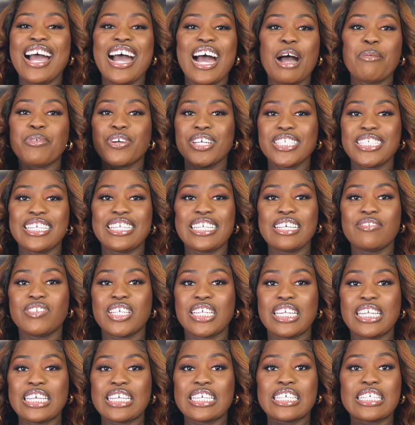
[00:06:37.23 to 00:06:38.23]
I'm going to leave
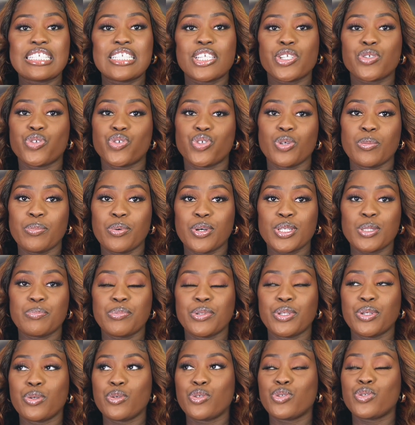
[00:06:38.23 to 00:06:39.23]
the link in the description box
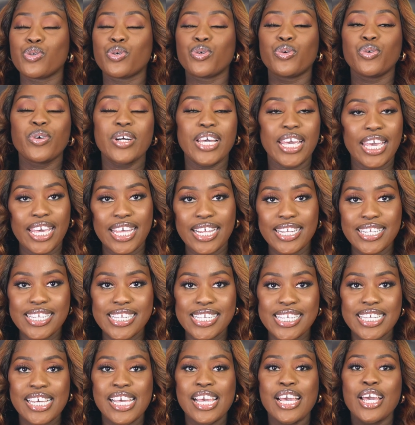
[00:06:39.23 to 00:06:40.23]
below. So go ahead
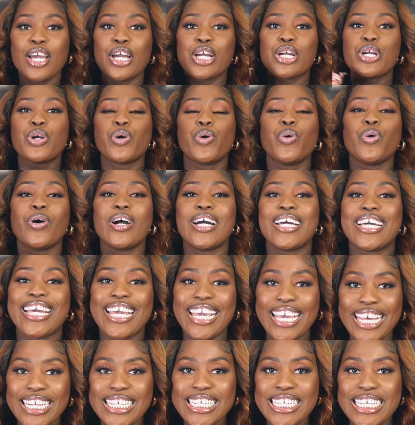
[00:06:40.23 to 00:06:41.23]

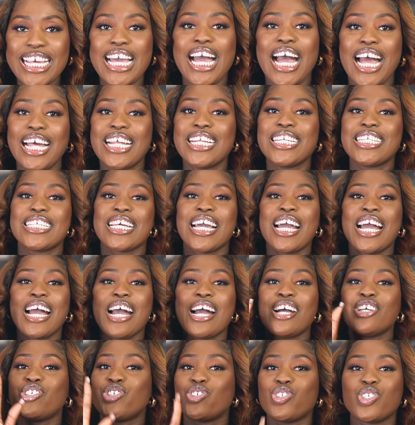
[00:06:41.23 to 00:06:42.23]
and
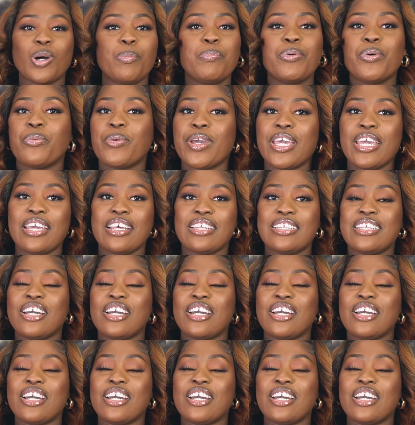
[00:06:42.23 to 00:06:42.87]
shop away.